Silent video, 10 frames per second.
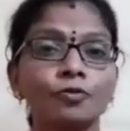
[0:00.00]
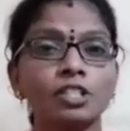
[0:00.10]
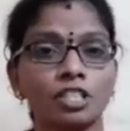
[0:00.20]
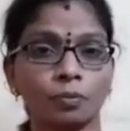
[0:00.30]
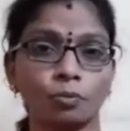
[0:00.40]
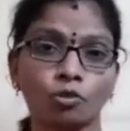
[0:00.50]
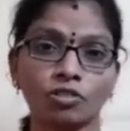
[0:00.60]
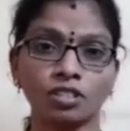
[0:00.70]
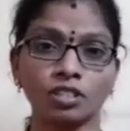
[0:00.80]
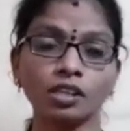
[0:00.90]
which
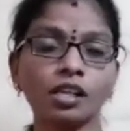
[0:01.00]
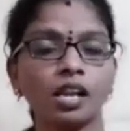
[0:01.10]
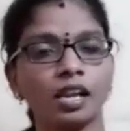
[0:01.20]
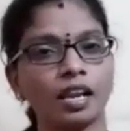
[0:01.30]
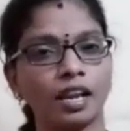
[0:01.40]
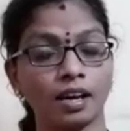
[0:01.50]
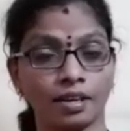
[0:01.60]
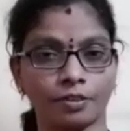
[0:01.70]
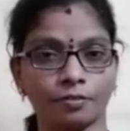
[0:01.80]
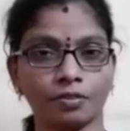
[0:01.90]
supports the
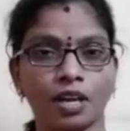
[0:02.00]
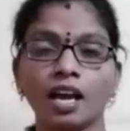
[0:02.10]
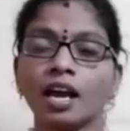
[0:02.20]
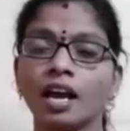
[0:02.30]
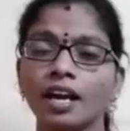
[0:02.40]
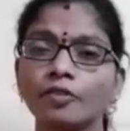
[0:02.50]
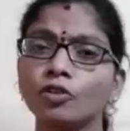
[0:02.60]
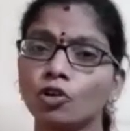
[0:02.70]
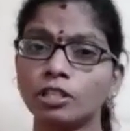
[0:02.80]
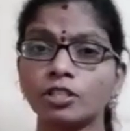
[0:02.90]
life. And we
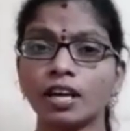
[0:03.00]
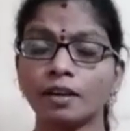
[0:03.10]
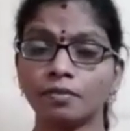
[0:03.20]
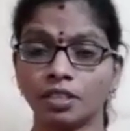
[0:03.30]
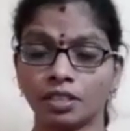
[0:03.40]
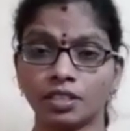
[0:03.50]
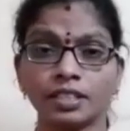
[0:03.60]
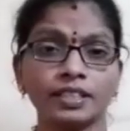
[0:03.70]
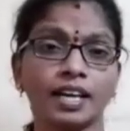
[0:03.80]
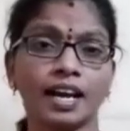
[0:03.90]
also have
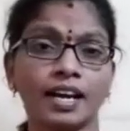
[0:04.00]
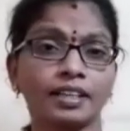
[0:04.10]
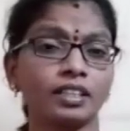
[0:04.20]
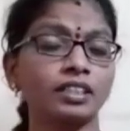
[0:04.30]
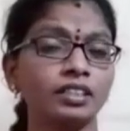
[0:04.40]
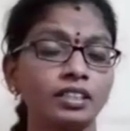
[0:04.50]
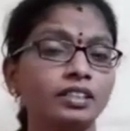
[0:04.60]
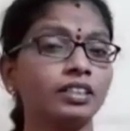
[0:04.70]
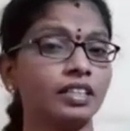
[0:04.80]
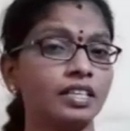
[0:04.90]
learned that Earth
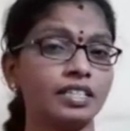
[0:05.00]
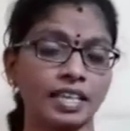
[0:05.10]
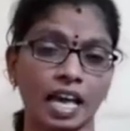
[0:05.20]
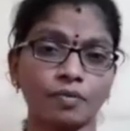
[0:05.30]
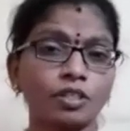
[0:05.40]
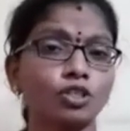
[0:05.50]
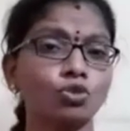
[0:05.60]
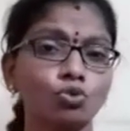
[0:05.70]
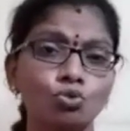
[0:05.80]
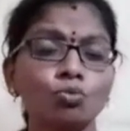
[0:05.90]
is having
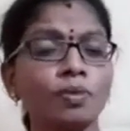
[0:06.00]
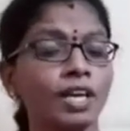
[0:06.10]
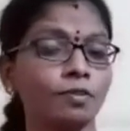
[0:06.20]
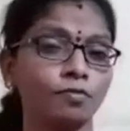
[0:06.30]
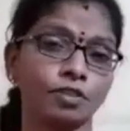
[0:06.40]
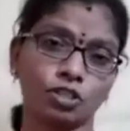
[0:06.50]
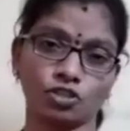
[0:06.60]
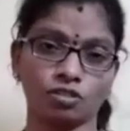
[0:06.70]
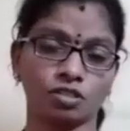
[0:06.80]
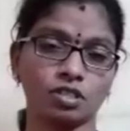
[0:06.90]
two main
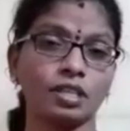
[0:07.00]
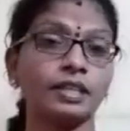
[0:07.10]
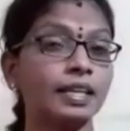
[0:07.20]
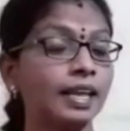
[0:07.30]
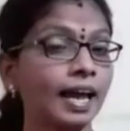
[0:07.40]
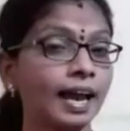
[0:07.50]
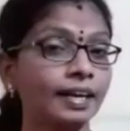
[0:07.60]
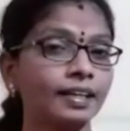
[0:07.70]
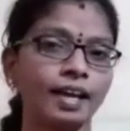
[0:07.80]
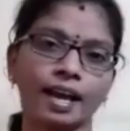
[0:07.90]
features, the
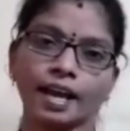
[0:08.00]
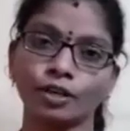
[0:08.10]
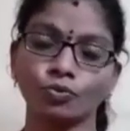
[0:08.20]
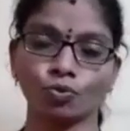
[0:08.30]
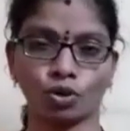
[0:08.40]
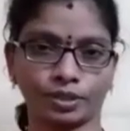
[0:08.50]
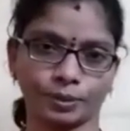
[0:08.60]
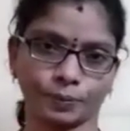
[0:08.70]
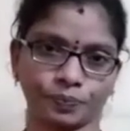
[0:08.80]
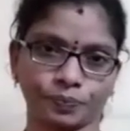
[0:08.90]
land and water.
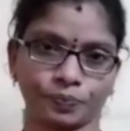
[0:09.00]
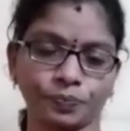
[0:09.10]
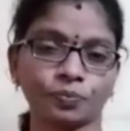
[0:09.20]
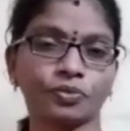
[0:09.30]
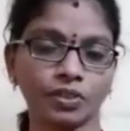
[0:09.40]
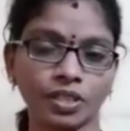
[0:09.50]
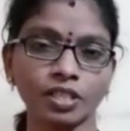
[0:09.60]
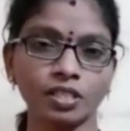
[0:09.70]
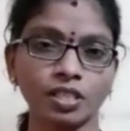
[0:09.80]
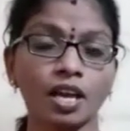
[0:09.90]

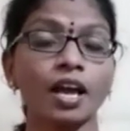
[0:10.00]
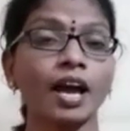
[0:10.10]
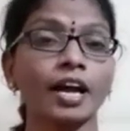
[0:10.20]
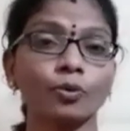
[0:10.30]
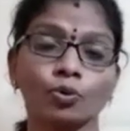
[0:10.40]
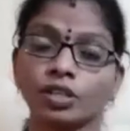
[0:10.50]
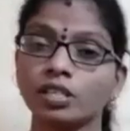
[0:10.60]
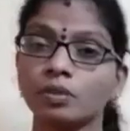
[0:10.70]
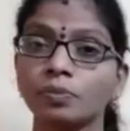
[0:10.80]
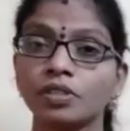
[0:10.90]
Yes. And what is
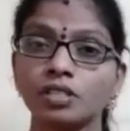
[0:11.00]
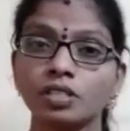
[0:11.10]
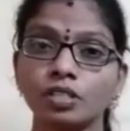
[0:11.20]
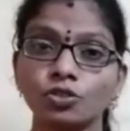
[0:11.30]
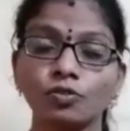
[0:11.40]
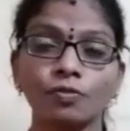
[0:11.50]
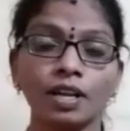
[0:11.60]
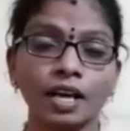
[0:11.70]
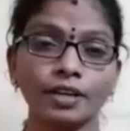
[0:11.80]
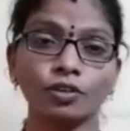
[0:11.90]
the percentage of
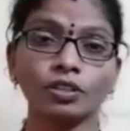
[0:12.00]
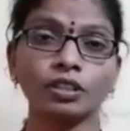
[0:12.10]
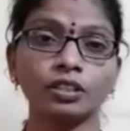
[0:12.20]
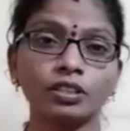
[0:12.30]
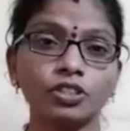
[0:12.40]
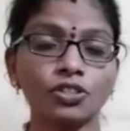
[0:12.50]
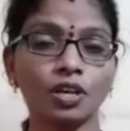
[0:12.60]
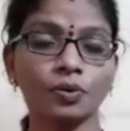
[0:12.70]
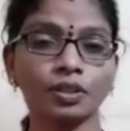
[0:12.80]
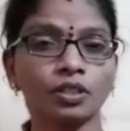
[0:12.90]
land on the earth,
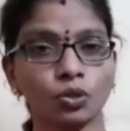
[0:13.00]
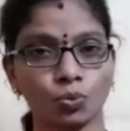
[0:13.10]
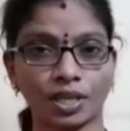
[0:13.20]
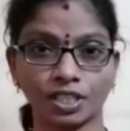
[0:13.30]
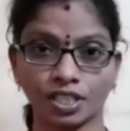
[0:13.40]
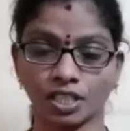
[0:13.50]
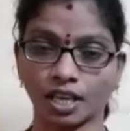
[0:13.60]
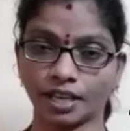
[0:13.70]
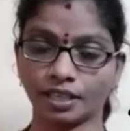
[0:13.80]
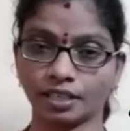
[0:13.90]
children?
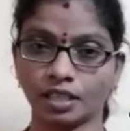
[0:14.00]
29%.